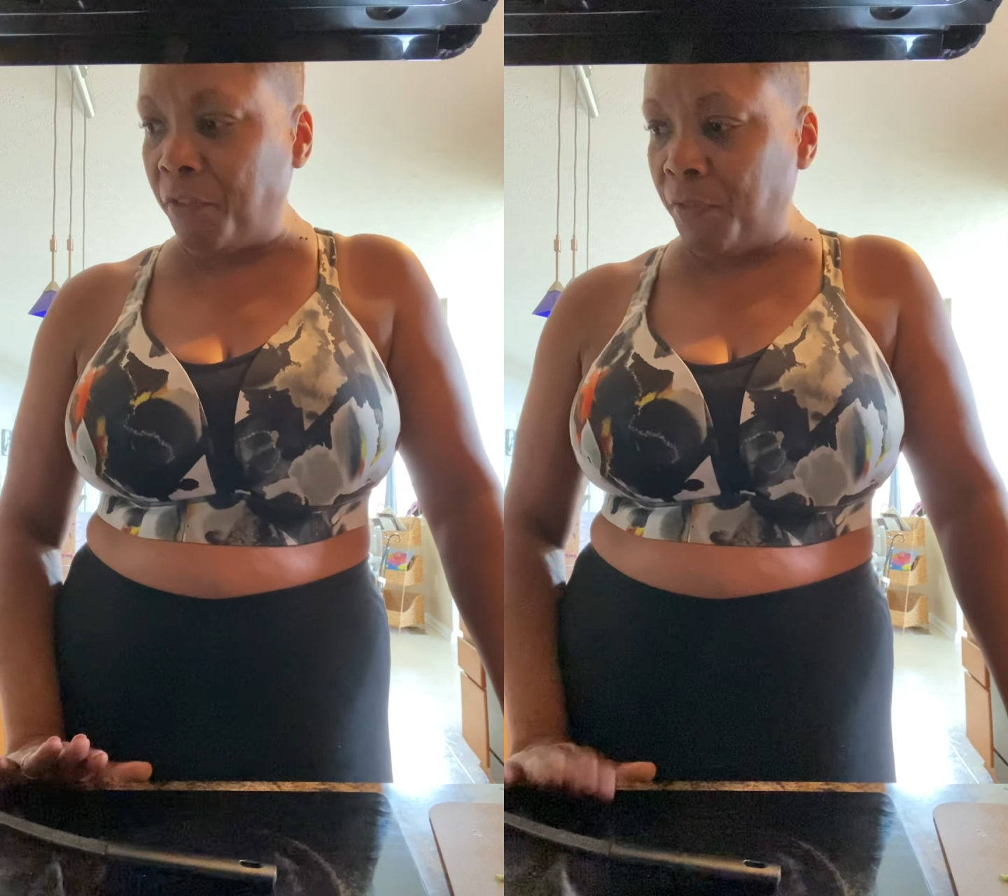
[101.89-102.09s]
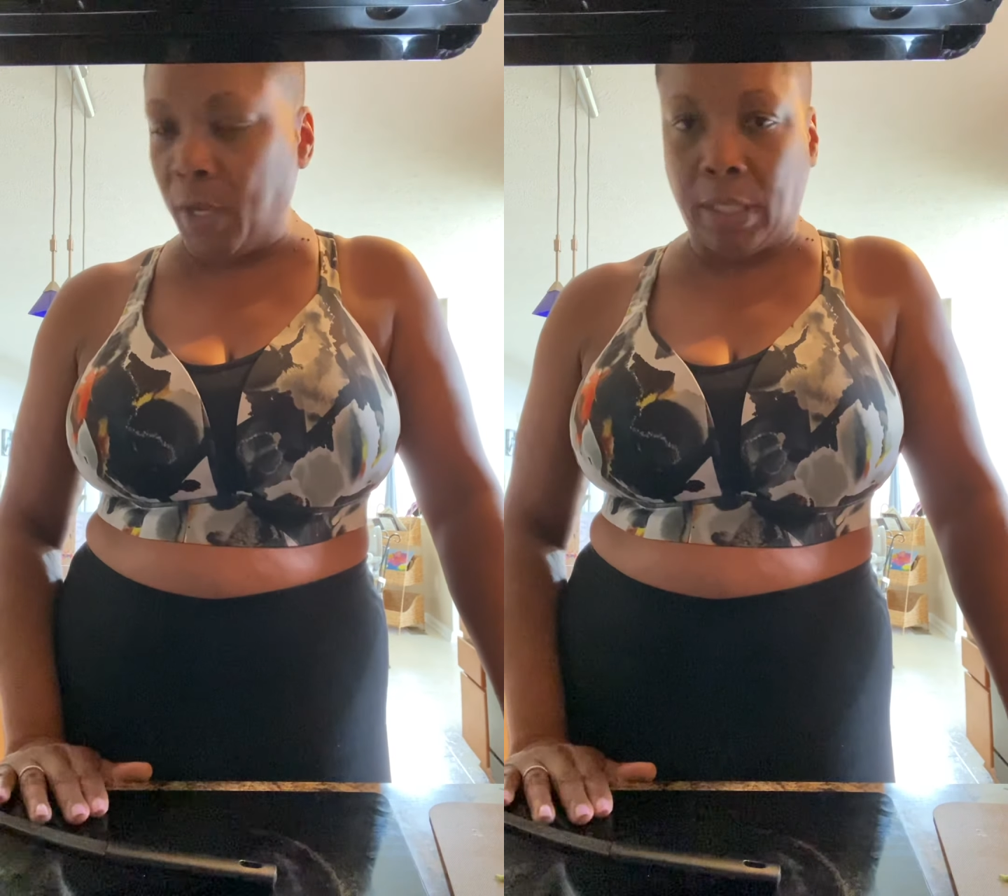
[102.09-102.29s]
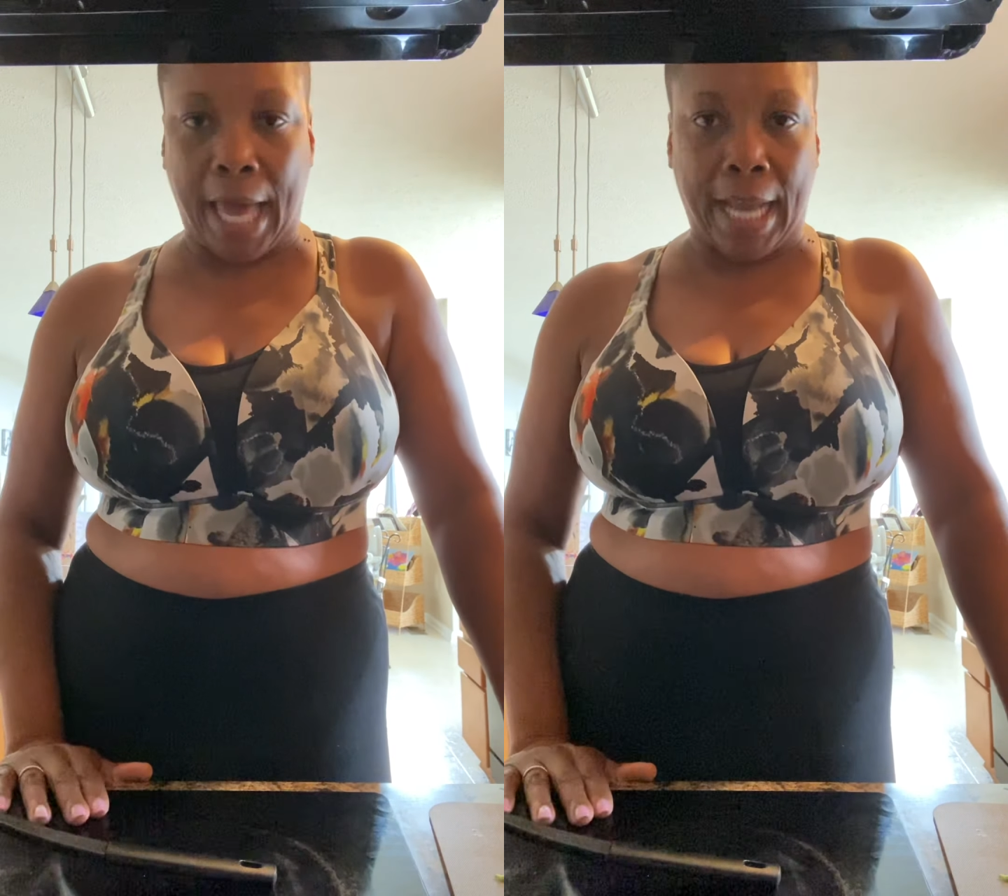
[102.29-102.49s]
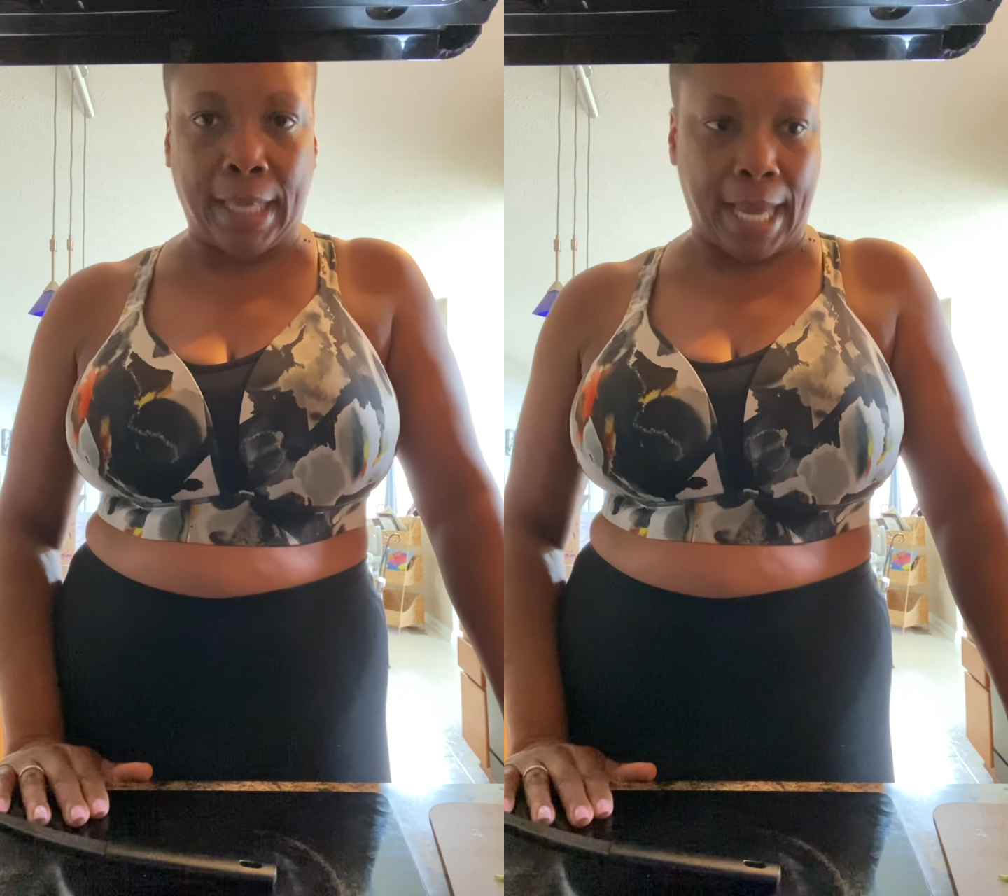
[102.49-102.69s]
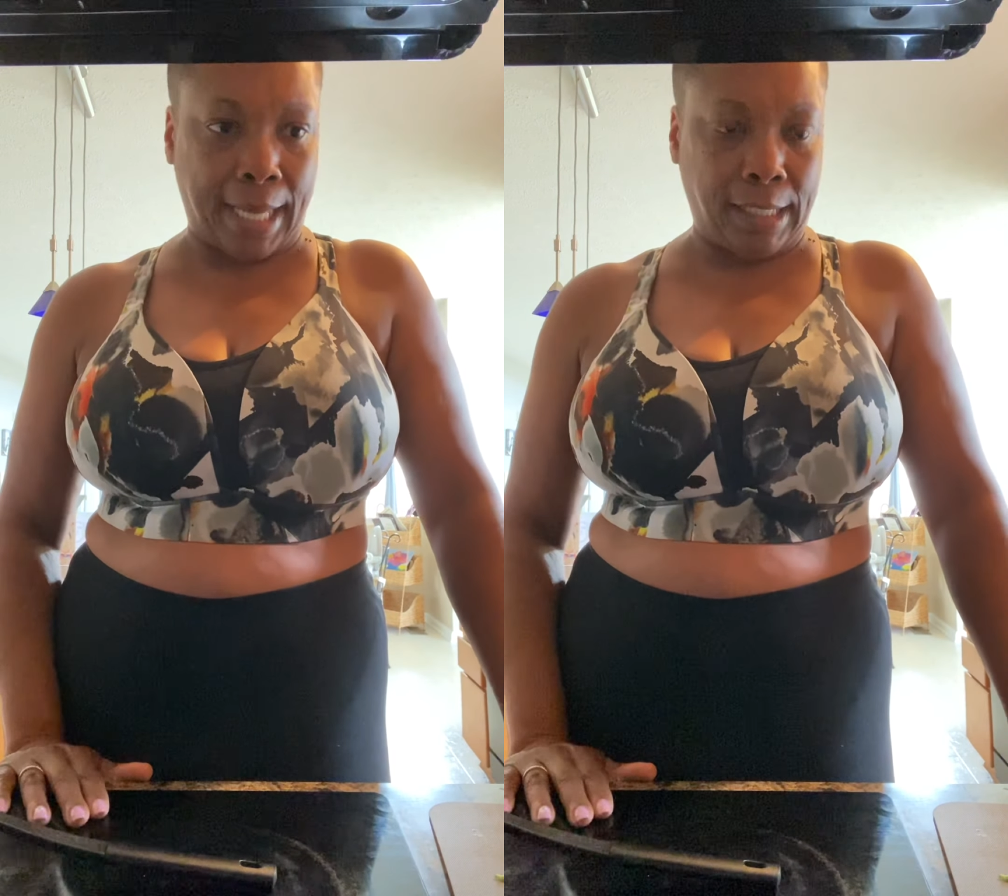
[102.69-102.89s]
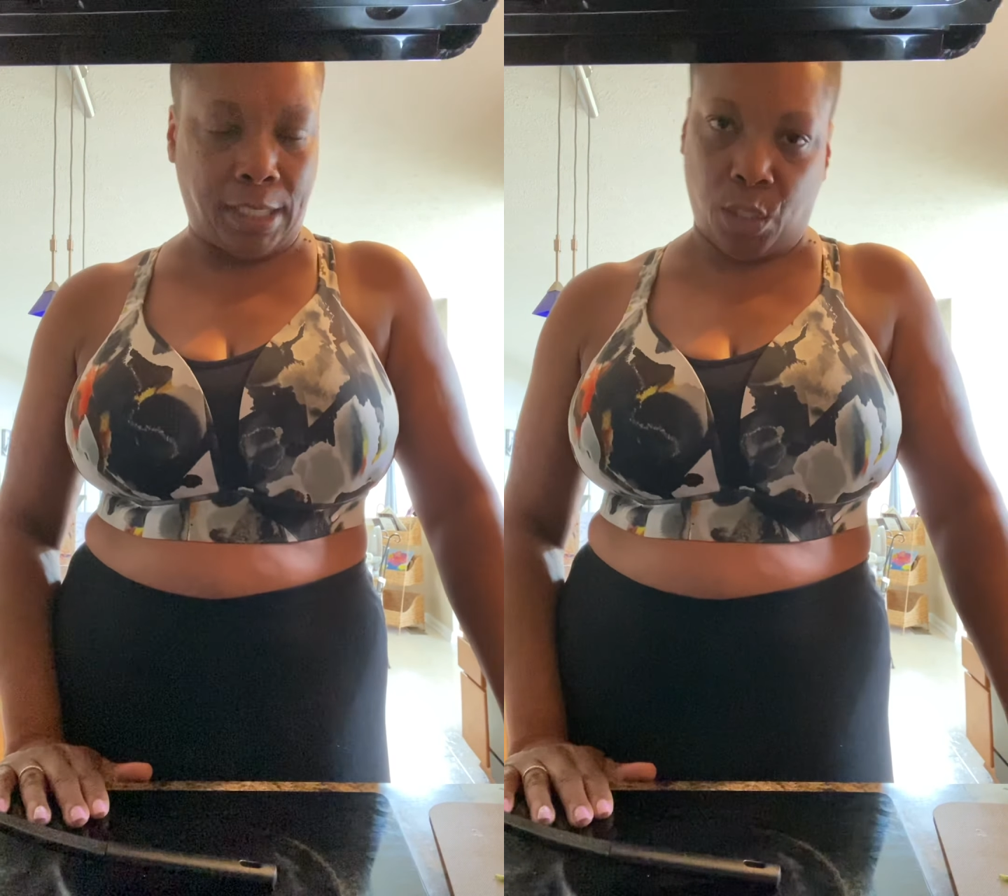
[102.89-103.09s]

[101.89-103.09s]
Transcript: feel like that's the